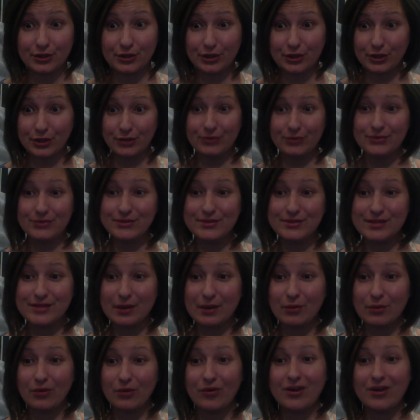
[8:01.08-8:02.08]
cues
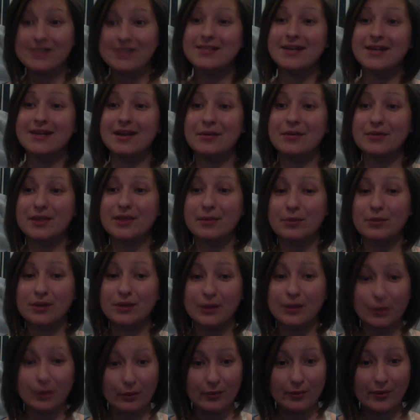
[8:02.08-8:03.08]
that will resonate with them a
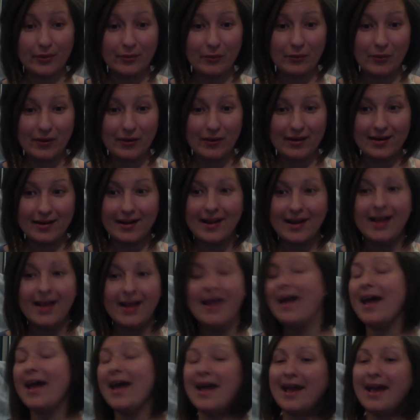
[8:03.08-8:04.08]
little bit more.
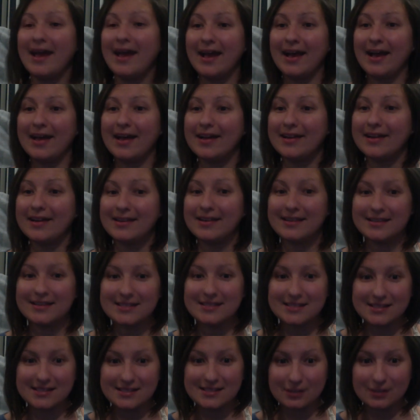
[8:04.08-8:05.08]
And
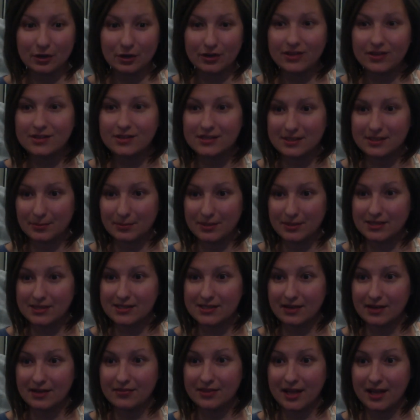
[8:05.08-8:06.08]
this is some of the
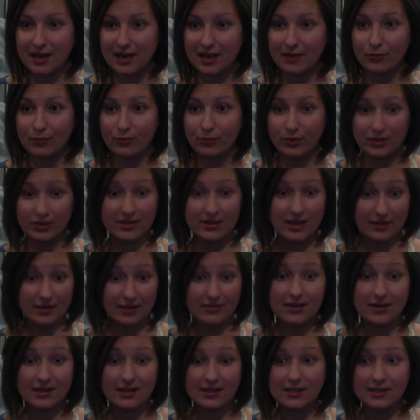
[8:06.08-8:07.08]
stuff that we
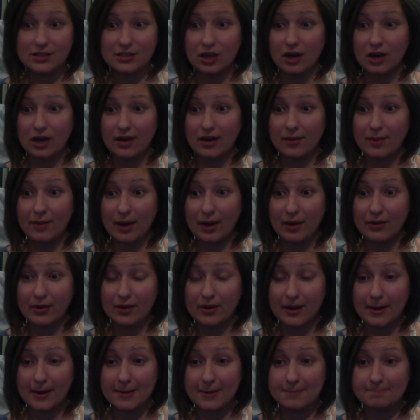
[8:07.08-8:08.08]
definitely talk about
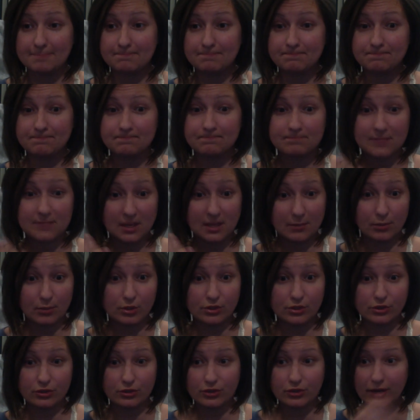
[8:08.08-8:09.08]
in
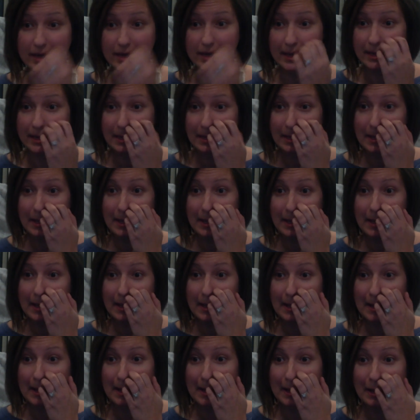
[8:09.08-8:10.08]
personal training.
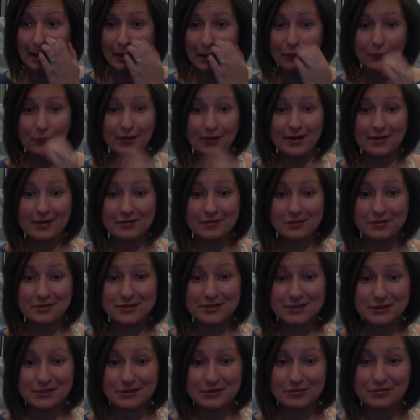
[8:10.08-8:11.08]
Whenever we
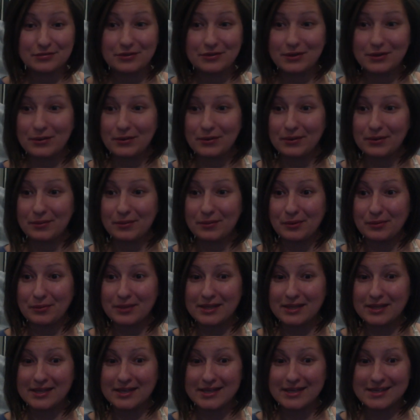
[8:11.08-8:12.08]
do the free goal and
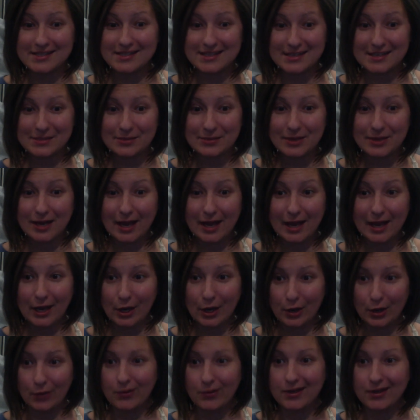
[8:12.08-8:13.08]
mobility assessment, I
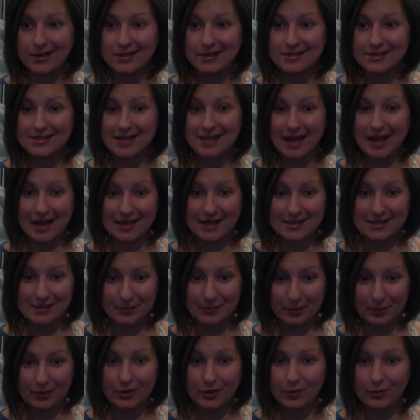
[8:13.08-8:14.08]
always ask
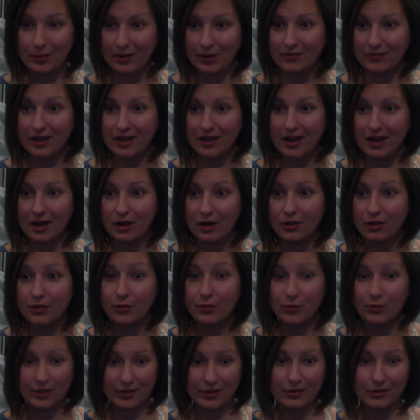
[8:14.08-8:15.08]
about your pelvic health
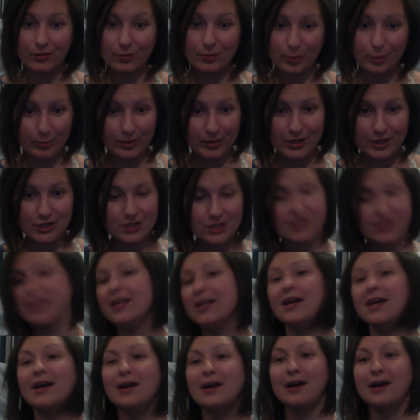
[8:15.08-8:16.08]
with your permission.
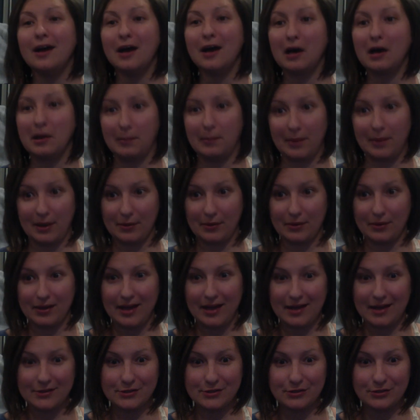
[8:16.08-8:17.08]
I will
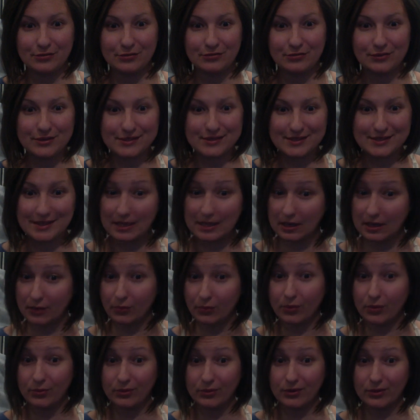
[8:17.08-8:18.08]
ask you first, and then
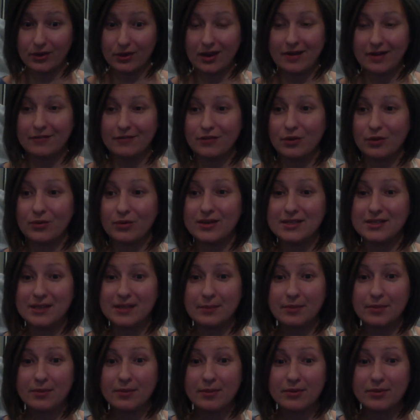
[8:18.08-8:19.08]
we will kind of go in
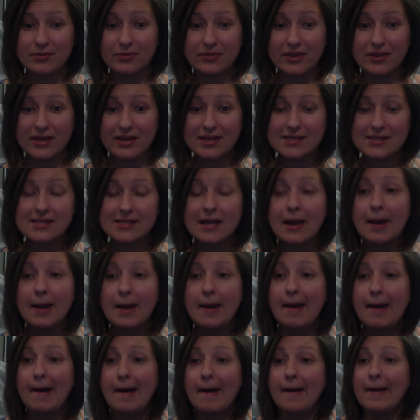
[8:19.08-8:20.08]
depth about things.
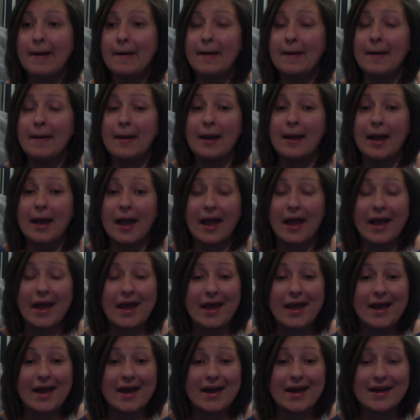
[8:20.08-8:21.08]

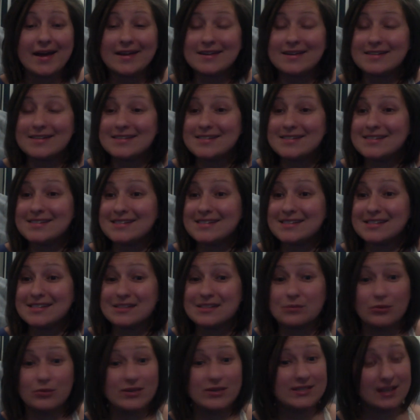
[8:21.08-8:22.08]
And
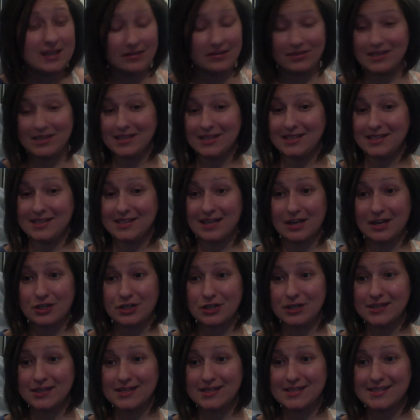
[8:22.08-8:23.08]
we definitely touch
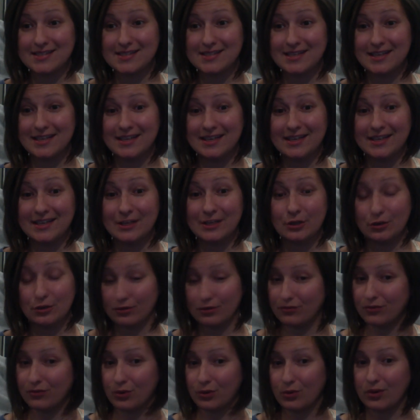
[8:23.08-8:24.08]
on this in Yoga
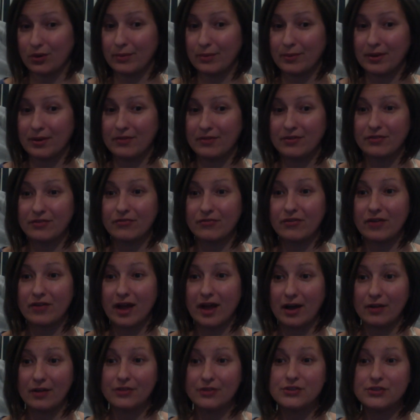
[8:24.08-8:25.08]
for Core and Pelvic
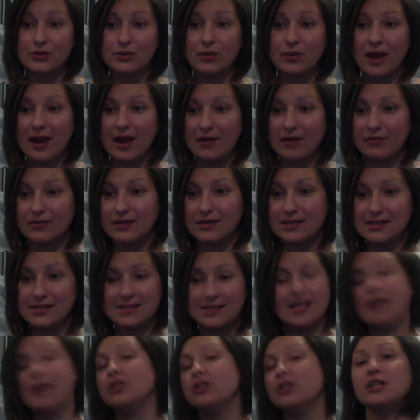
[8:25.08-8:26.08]
Health. So every
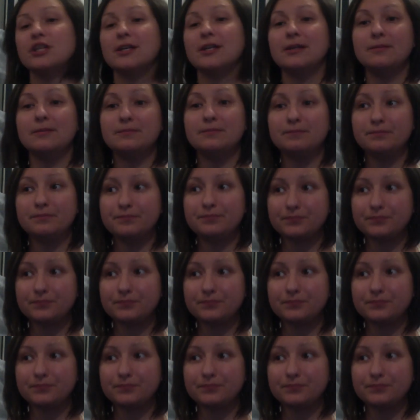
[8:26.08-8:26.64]
session,